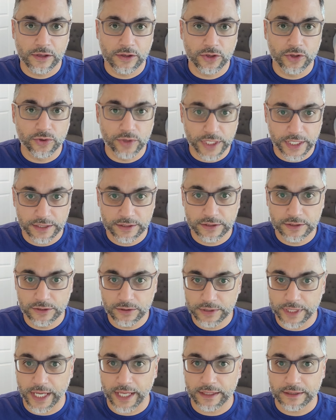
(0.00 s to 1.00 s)
You need to
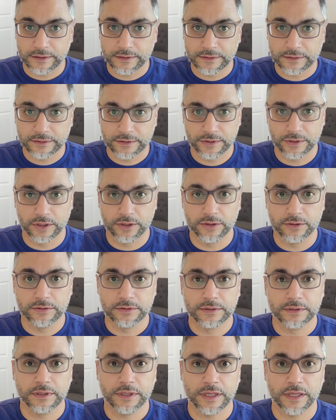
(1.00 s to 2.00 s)
do that. So
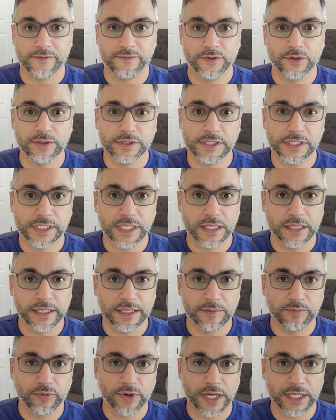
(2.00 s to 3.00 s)
if you're
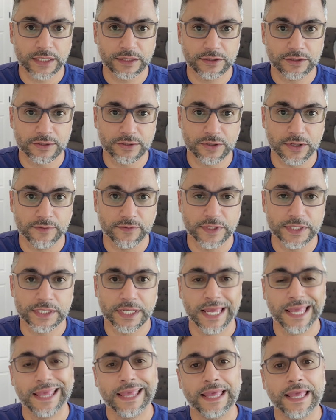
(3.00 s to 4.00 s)
selling a product or service
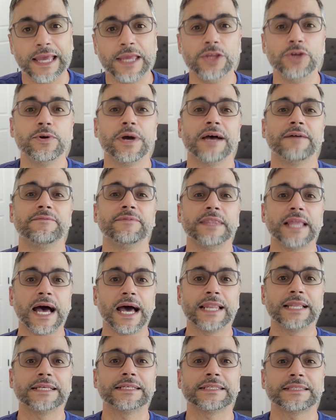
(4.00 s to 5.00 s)
and you have
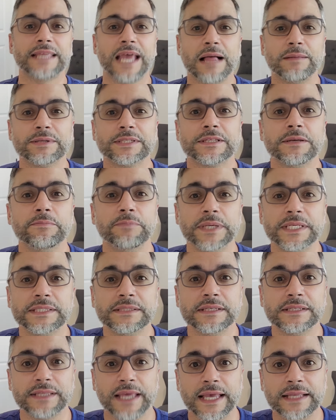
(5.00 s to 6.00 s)
not established a
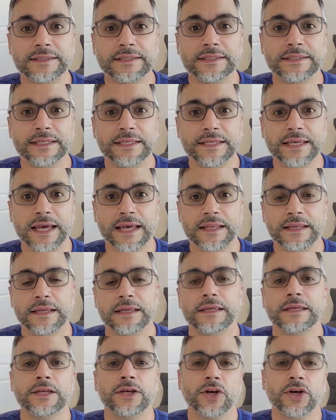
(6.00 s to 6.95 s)
business entity yet,